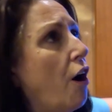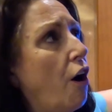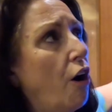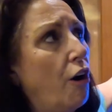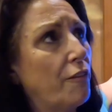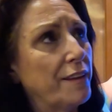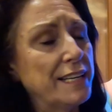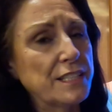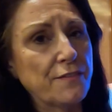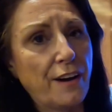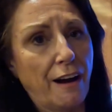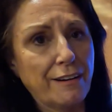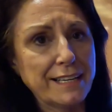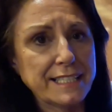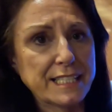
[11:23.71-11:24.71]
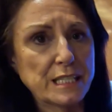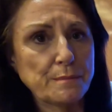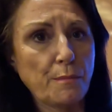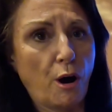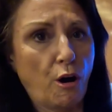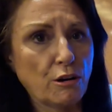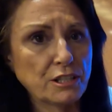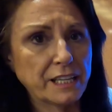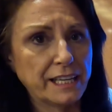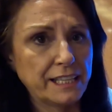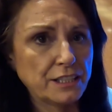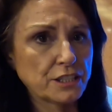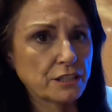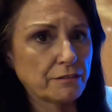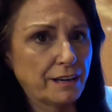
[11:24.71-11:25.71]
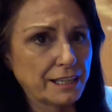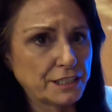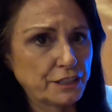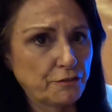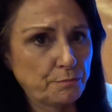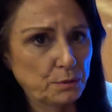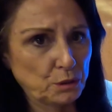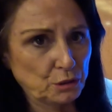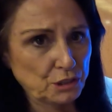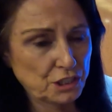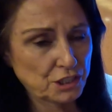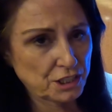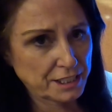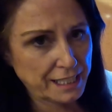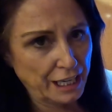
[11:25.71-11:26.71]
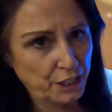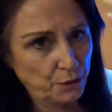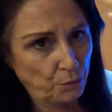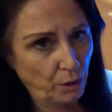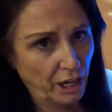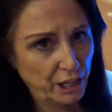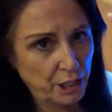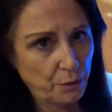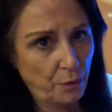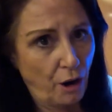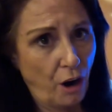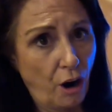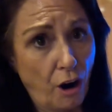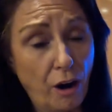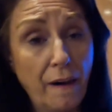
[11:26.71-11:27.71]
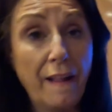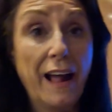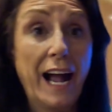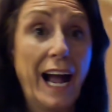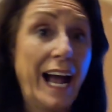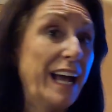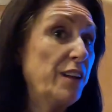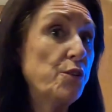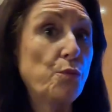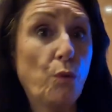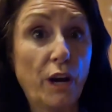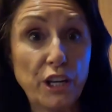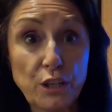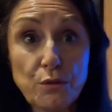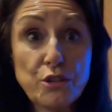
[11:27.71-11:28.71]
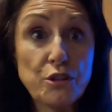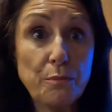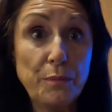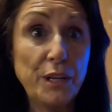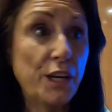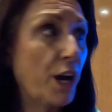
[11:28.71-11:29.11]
are these very smart interactive boards to tell you where you are and where you should be